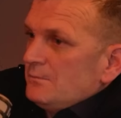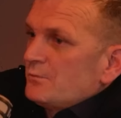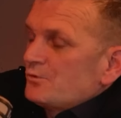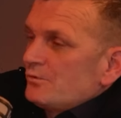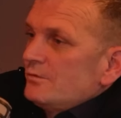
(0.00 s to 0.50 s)

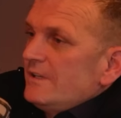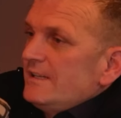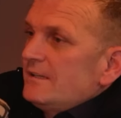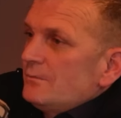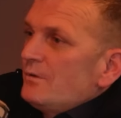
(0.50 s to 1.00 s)
But you
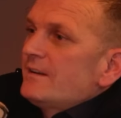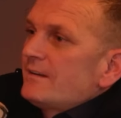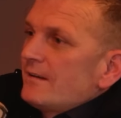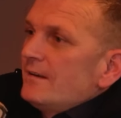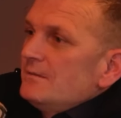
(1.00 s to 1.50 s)
need to
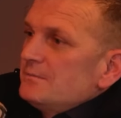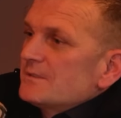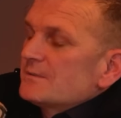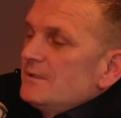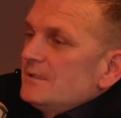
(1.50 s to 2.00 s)
want the help
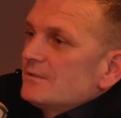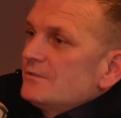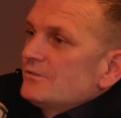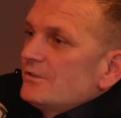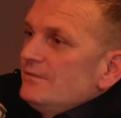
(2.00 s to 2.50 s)
as well,
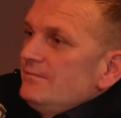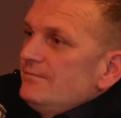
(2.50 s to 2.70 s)
don't you?